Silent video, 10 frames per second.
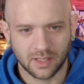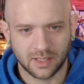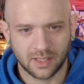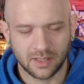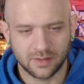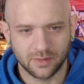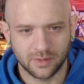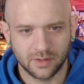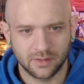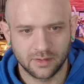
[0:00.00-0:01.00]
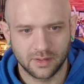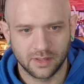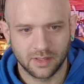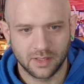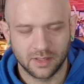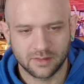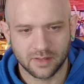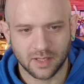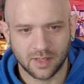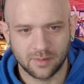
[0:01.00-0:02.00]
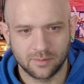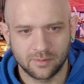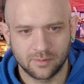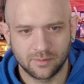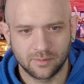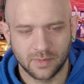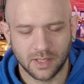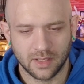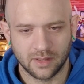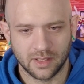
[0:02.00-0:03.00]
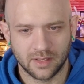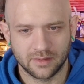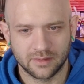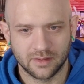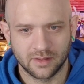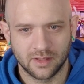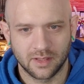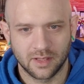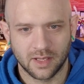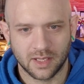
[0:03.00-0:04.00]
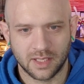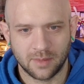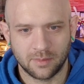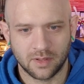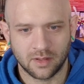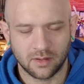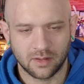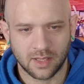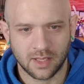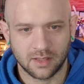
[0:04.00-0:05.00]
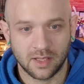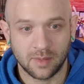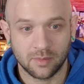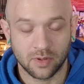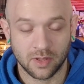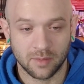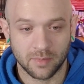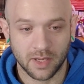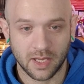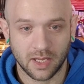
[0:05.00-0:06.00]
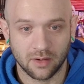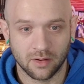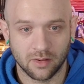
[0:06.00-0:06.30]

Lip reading: can't do it. It's time at last. I can't keep clinging to my anger.